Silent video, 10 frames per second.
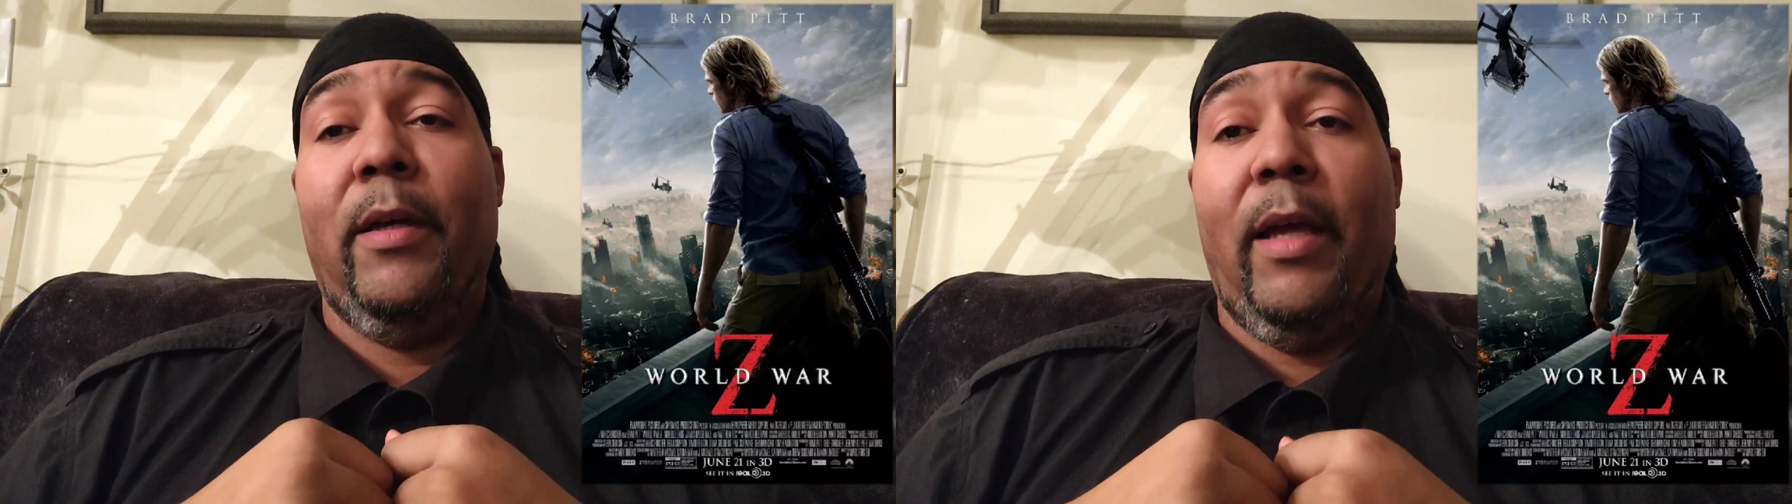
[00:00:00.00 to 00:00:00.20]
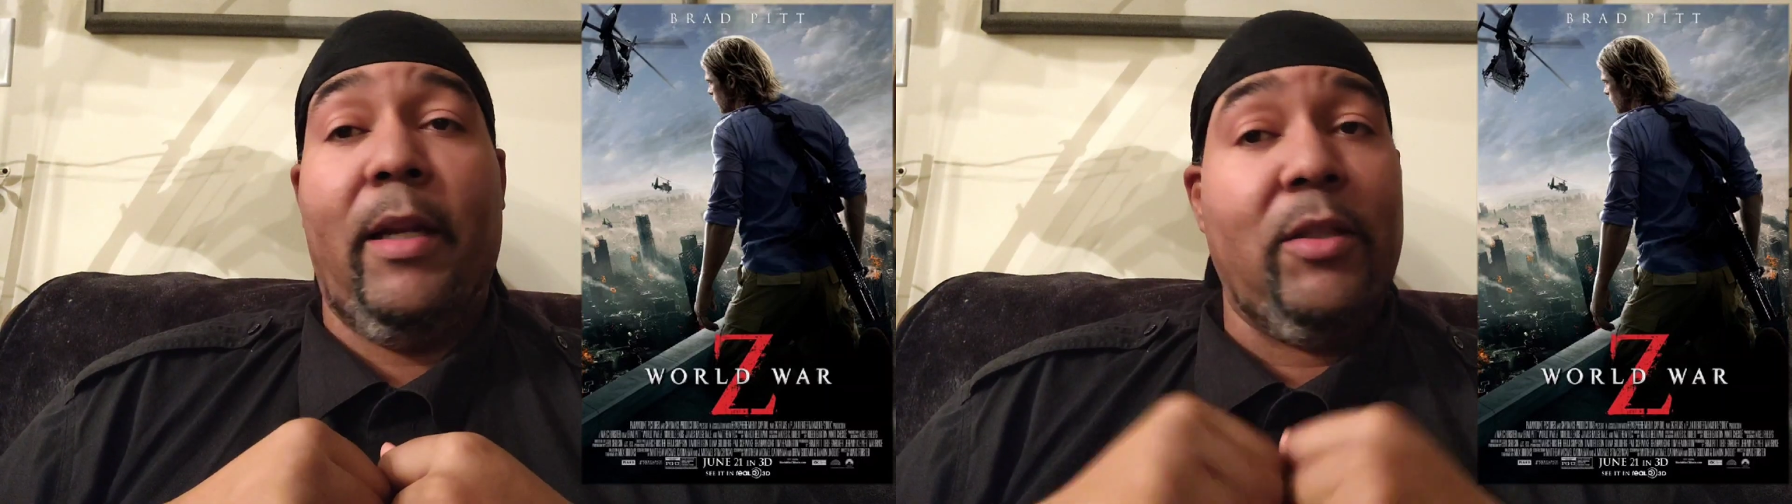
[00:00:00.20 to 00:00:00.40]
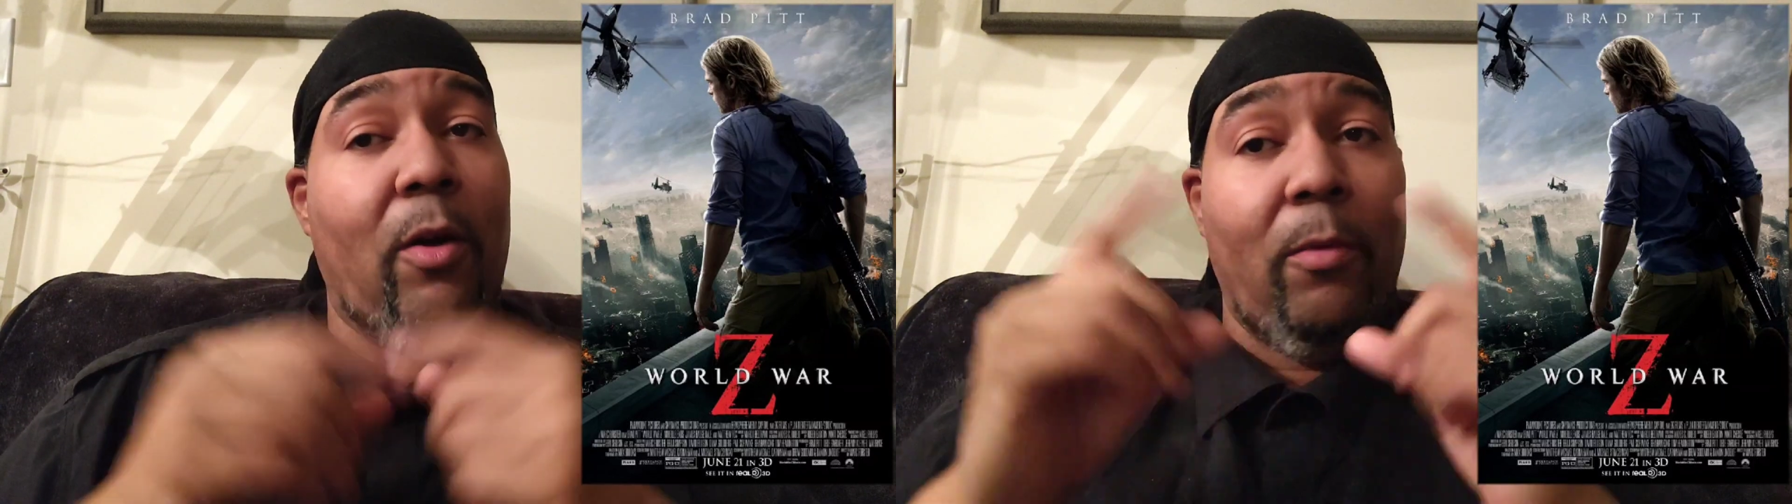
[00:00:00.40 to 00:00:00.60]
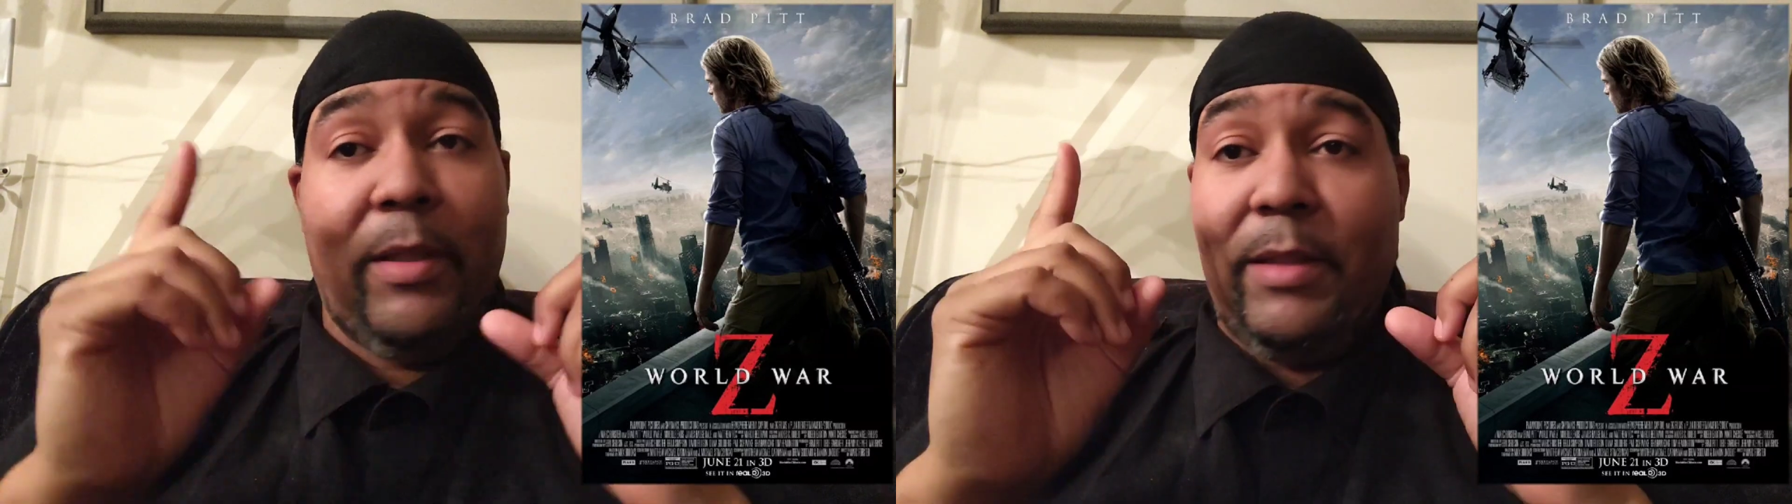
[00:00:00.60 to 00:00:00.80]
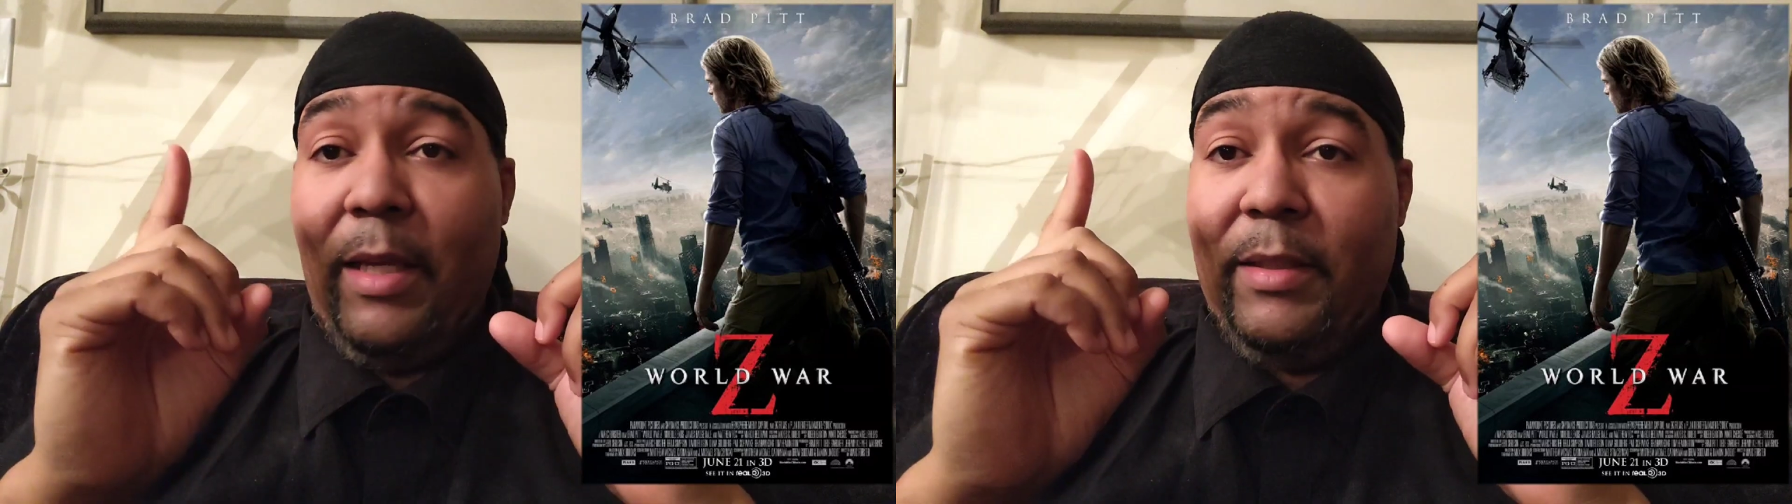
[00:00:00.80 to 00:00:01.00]
And as
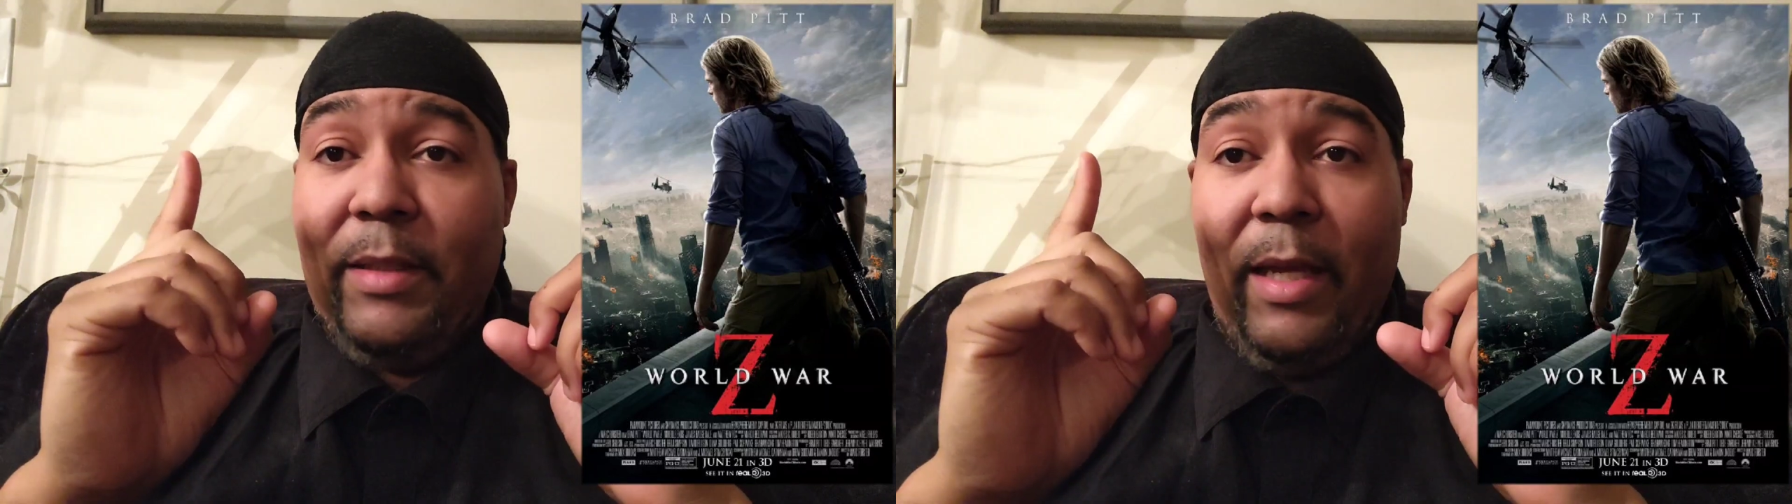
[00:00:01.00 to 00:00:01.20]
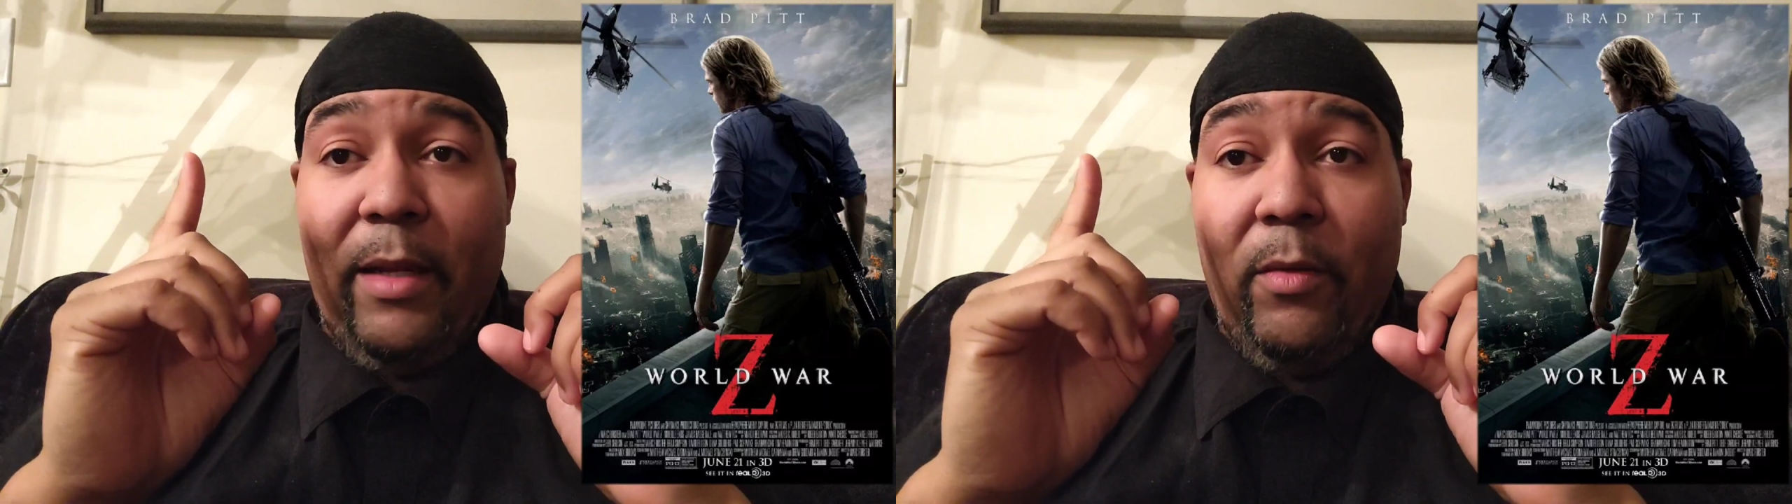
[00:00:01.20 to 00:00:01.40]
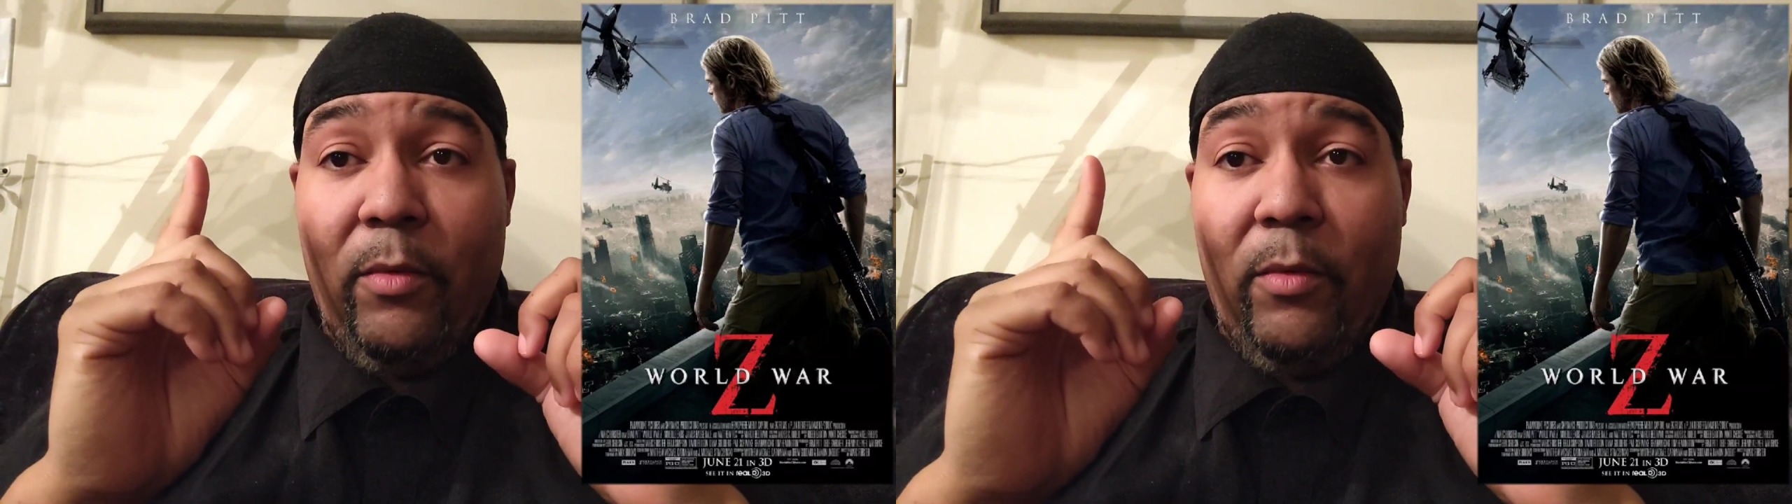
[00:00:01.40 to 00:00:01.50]
always, like I said,